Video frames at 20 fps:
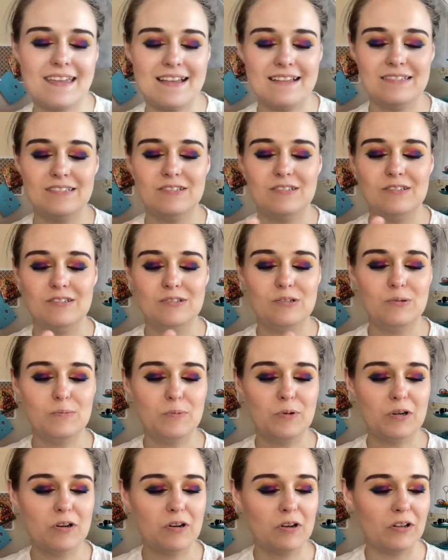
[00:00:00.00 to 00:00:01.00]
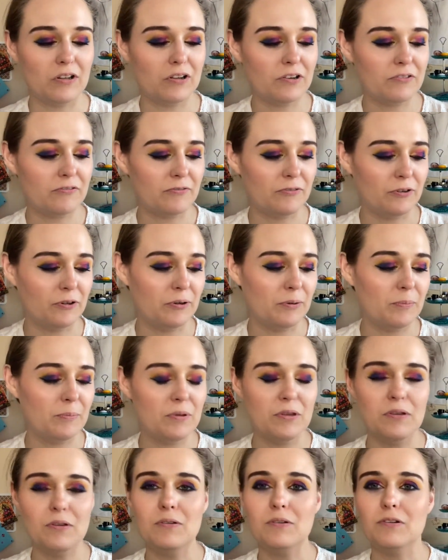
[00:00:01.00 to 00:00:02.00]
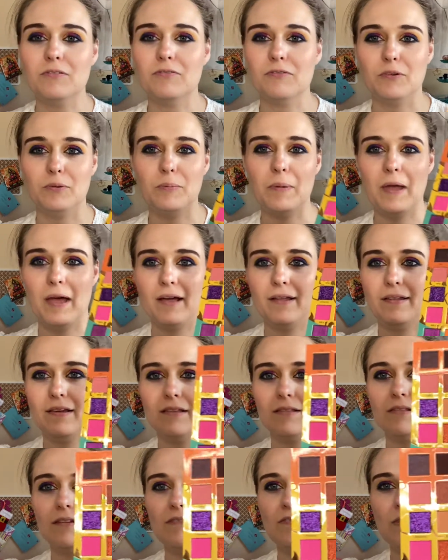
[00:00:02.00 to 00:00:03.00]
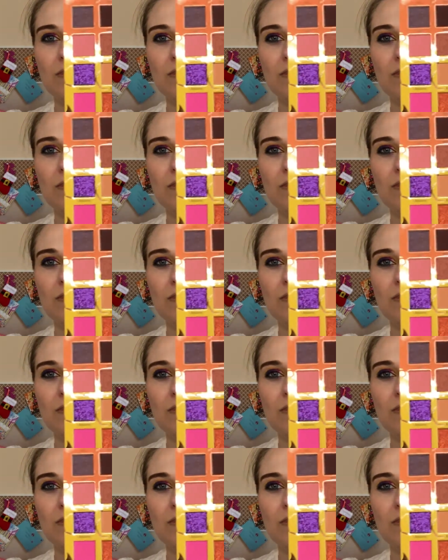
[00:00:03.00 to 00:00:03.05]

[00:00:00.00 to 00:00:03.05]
It's super colorful, beautiful palette. I love the